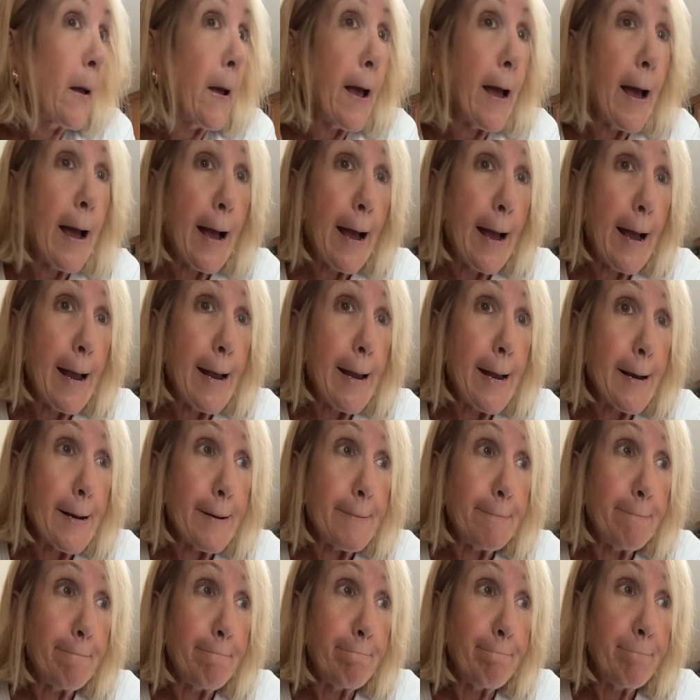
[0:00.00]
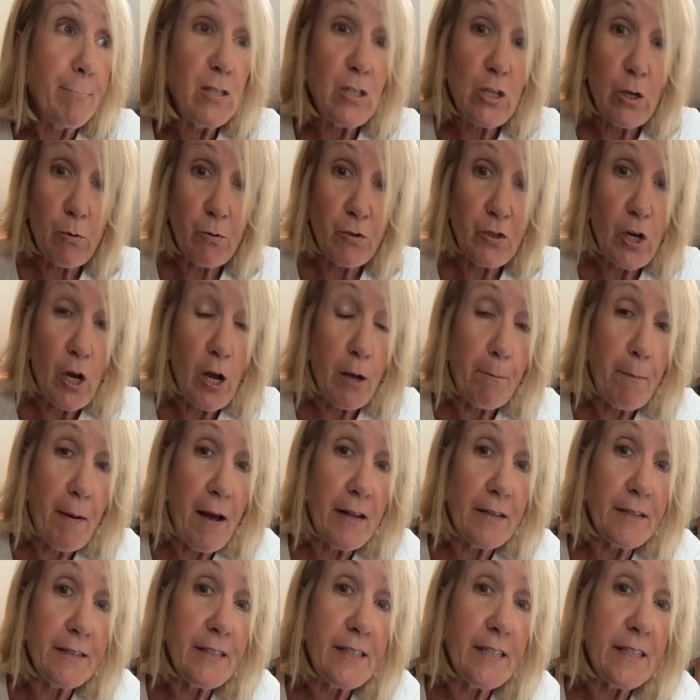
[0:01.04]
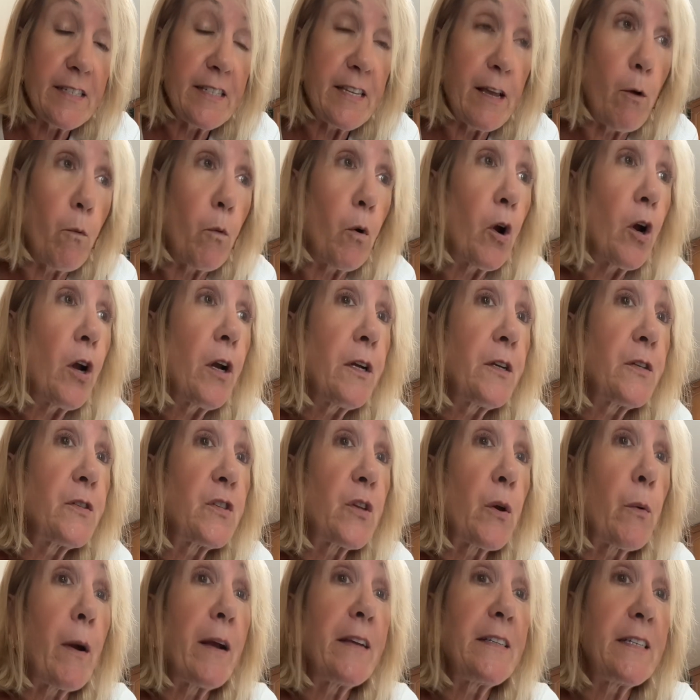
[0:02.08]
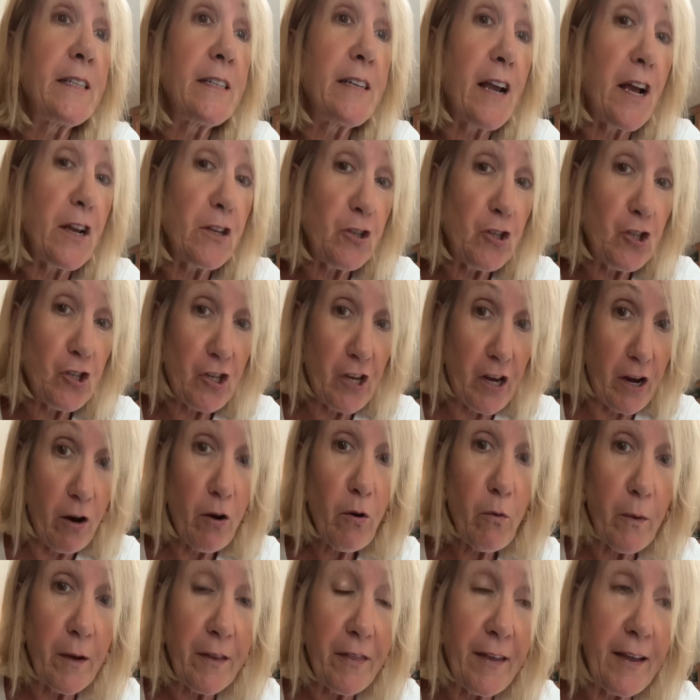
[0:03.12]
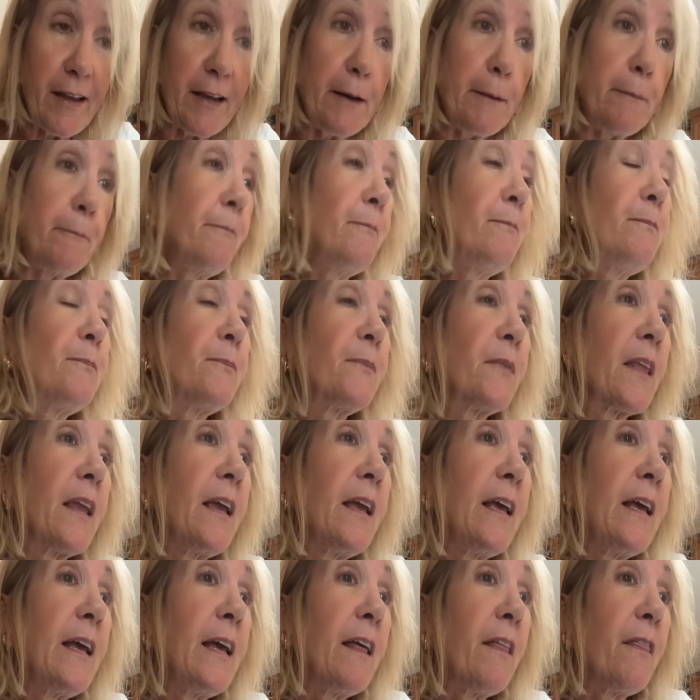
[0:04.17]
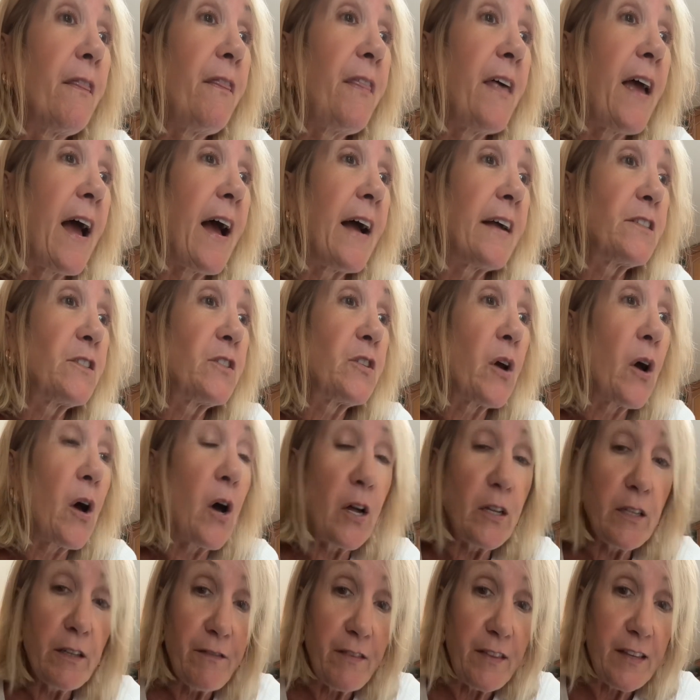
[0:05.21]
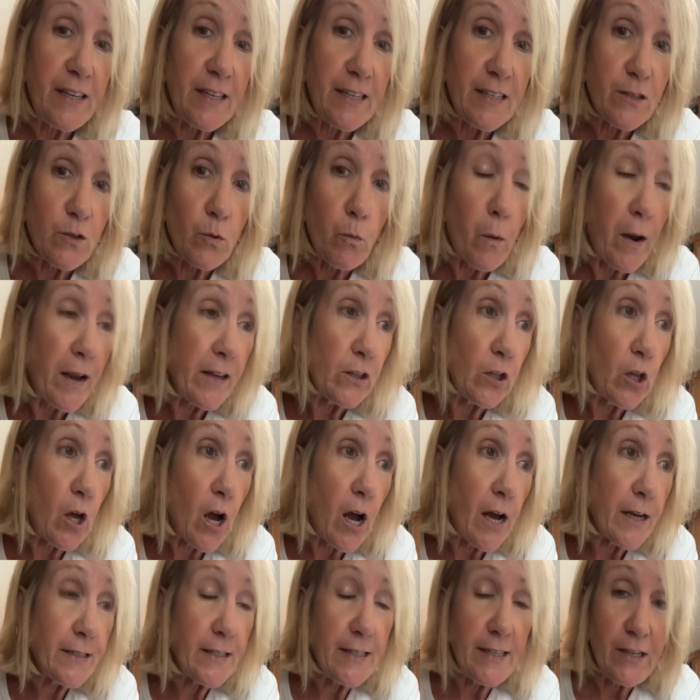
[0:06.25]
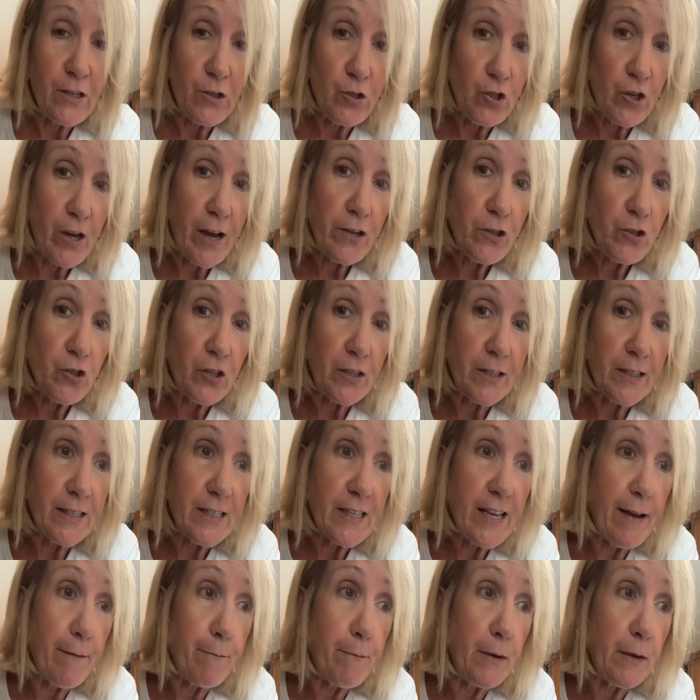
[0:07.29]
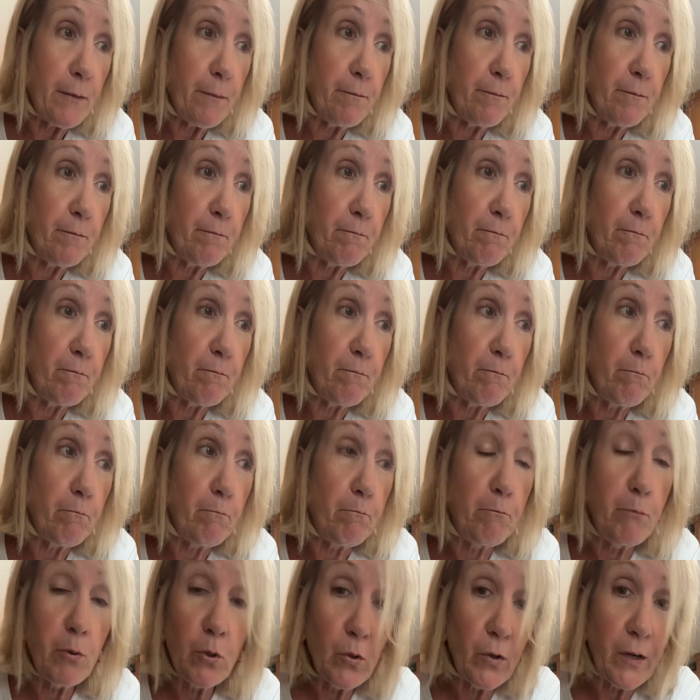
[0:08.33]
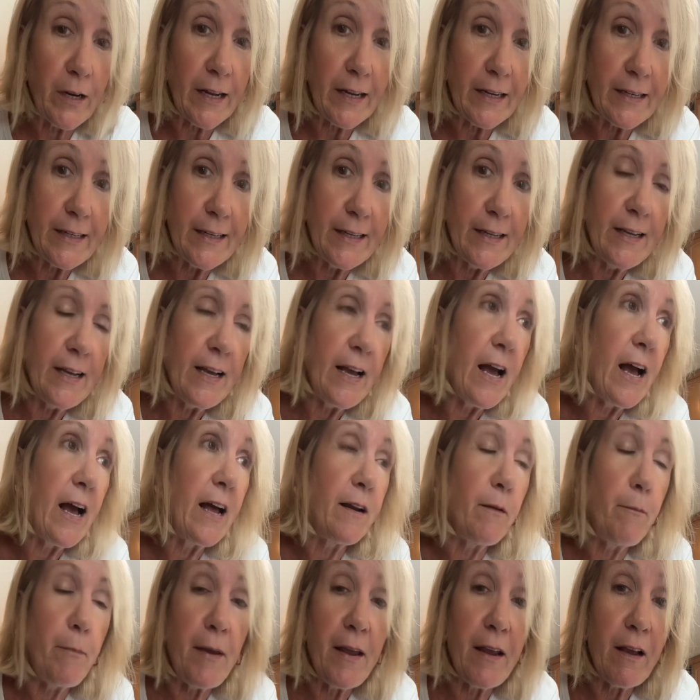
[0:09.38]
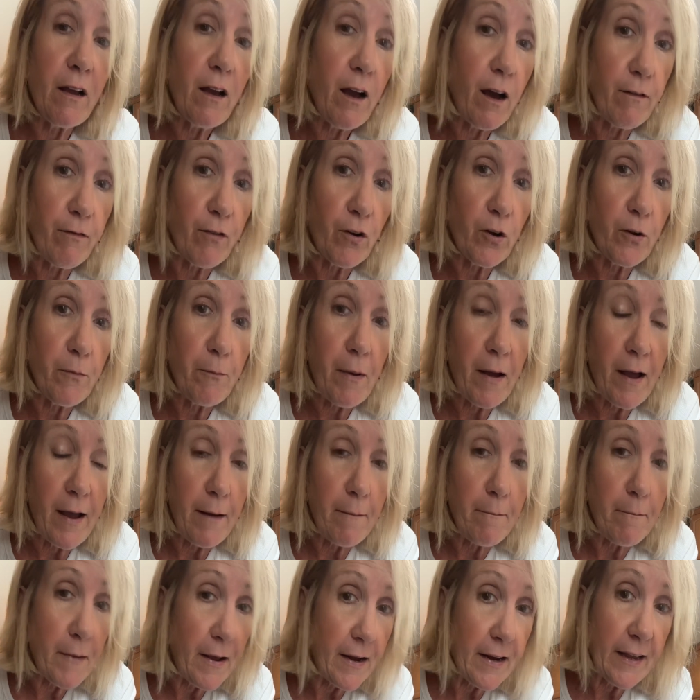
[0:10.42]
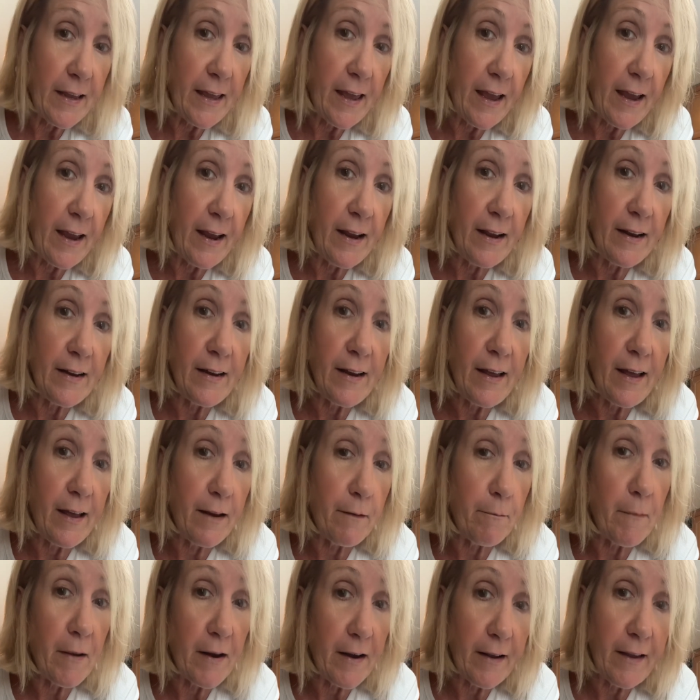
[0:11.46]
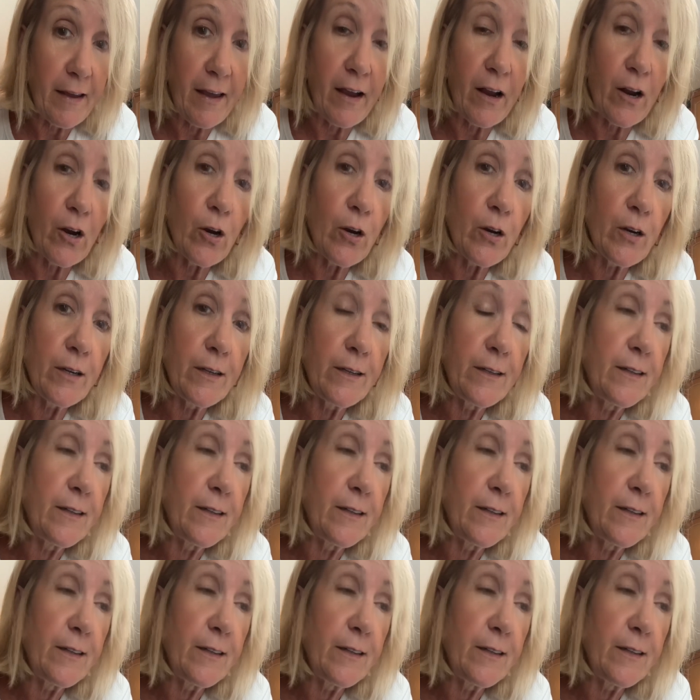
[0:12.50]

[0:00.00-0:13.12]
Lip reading: I don't talk politics at work, so I did not share with him that all of these weight loss injections have been booted out of being covered by Medicaid and Medicare.